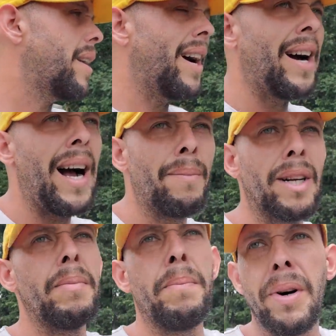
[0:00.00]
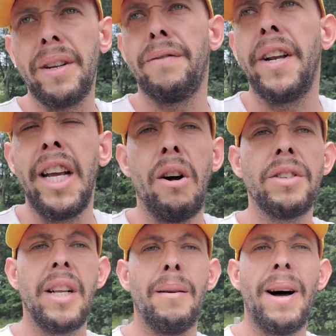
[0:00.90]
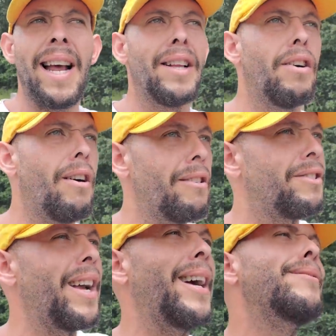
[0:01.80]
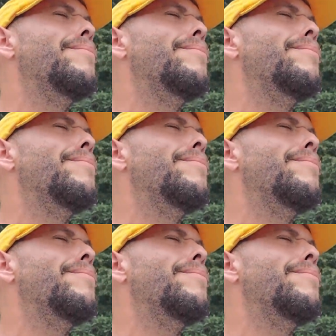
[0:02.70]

Uh, I'm going to be putting videos on Lamont at Large that